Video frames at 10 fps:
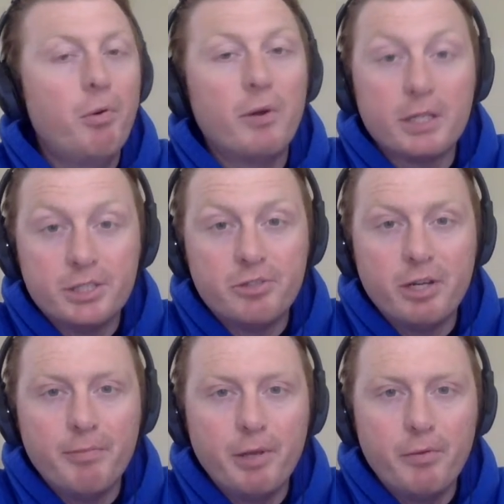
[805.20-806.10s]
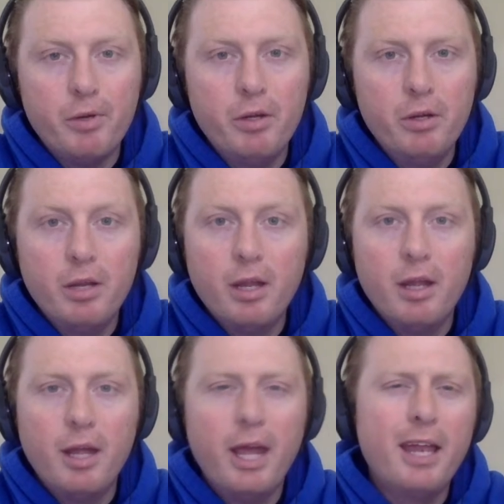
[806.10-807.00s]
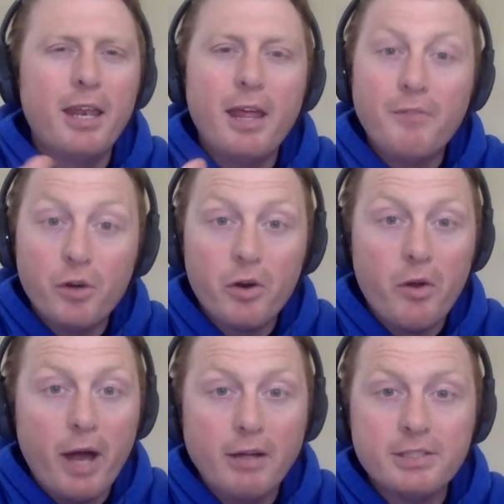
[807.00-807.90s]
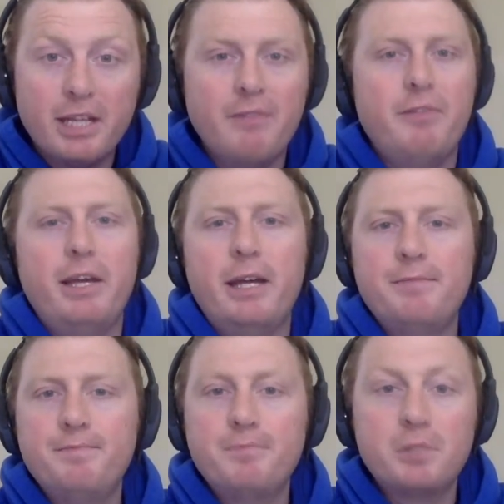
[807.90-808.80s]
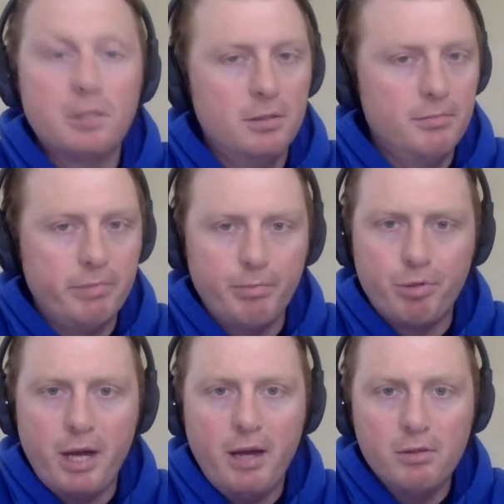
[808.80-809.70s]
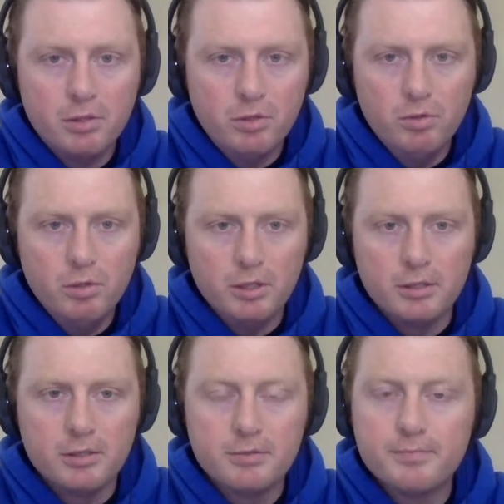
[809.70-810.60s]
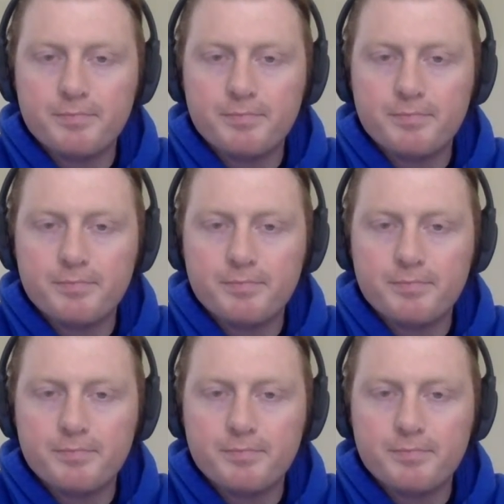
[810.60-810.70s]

extremely rude, and if you're an Ohio State fan, be proud. Cool.